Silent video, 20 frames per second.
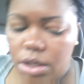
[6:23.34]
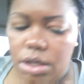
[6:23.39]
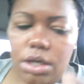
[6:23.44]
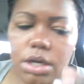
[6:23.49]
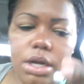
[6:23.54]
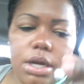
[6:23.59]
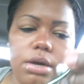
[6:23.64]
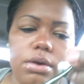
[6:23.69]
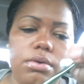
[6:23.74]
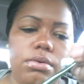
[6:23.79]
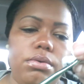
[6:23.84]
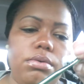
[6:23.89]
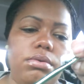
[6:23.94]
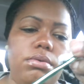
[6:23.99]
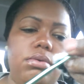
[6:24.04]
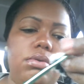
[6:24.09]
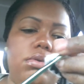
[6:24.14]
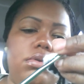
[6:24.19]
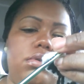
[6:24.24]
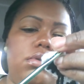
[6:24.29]
Now,
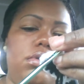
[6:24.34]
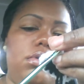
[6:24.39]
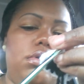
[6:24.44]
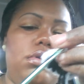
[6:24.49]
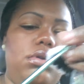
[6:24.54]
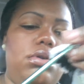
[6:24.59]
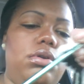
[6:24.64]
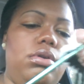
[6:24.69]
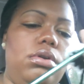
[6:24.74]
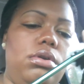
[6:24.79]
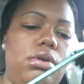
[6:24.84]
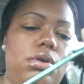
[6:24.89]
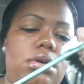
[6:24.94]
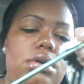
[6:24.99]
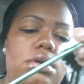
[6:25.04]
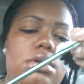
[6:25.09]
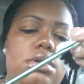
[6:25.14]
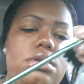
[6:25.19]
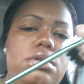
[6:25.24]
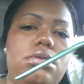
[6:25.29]
you're
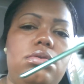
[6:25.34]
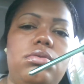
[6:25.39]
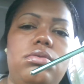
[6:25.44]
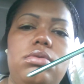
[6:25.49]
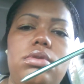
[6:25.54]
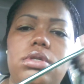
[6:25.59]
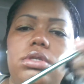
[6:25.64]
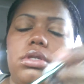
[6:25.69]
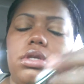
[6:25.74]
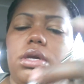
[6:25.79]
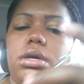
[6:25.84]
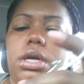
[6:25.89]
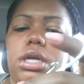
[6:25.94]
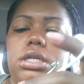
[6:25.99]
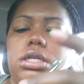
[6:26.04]
going to do the same. I